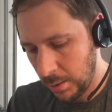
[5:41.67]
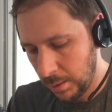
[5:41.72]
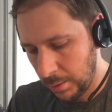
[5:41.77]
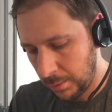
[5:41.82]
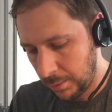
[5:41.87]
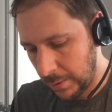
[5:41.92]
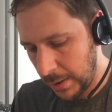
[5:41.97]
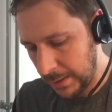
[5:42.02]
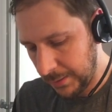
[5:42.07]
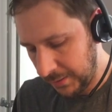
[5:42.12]

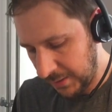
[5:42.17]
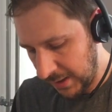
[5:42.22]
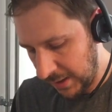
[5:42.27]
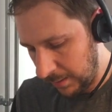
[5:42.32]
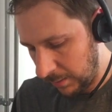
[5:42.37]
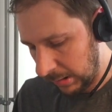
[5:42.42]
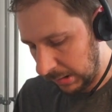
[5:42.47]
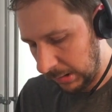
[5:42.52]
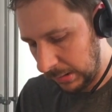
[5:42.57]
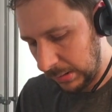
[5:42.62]
Round
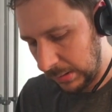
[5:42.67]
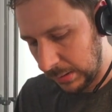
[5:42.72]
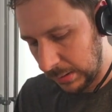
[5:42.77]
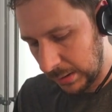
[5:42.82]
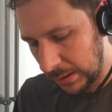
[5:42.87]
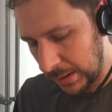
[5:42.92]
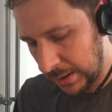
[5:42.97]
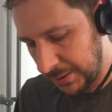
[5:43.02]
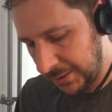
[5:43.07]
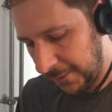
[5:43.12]

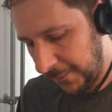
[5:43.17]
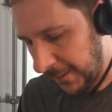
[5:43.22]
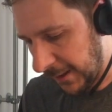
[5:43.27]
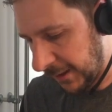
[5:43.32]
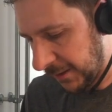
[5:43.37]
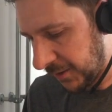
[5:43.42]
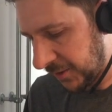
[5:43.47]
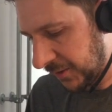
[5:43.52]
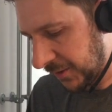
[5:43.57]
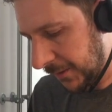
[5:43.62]
table
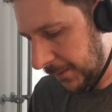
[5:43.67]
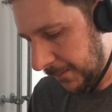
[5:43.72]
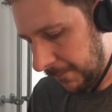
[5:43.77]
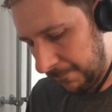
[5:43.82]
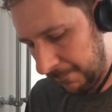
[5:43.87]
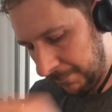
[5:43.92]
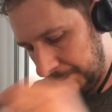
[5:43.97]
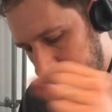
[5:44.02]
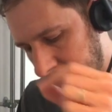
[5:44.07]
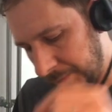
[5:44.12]
artifact.
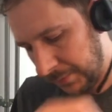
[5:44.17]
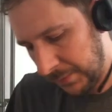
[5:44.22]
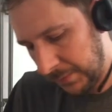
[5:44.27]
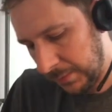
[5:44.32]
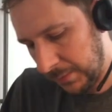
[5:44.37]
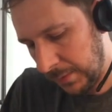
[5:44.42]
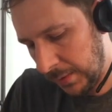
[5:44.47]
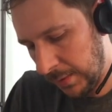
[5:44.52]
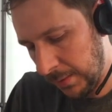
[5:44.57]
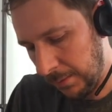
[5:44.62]

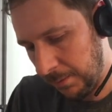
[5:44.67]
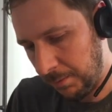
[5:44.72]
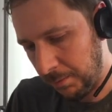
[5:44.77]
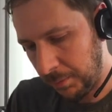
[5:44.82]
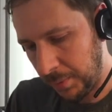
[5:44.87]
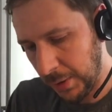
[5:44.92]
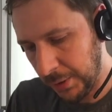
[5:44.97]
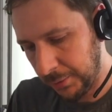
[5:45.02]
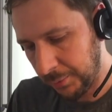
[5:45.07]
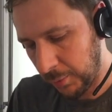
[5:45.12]

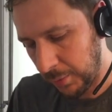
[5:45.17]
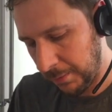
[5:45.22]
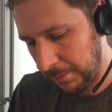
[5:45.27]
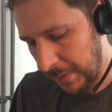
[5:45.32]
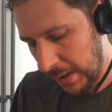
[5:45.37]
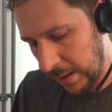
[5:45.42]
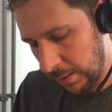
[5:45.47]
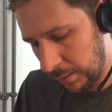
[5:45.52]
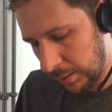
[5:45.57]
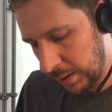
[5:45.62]
+1
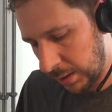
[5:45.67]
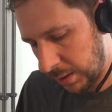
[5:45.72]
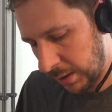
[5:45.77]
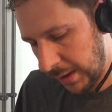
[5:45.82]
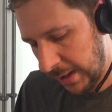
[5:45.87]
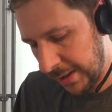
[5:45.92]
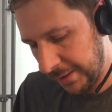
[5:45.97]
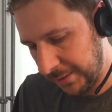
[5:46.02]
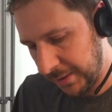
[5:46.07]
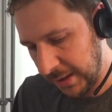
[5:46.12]
power
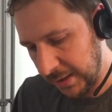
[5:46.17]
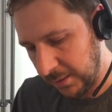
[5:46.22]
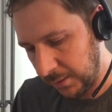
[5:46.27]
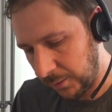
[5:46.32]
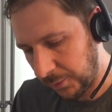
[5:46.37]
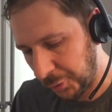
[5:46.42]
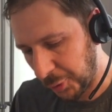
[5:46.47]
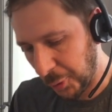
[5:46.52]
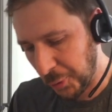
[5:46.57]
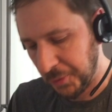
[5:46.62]
and
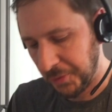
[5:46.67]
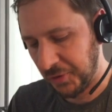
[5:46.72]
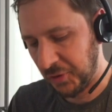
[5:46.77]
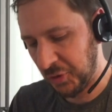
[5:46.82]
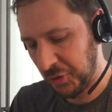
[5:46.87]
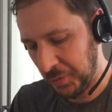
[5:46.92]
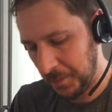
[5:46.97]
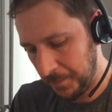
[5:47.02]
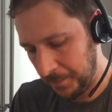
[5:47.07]
gains taunt.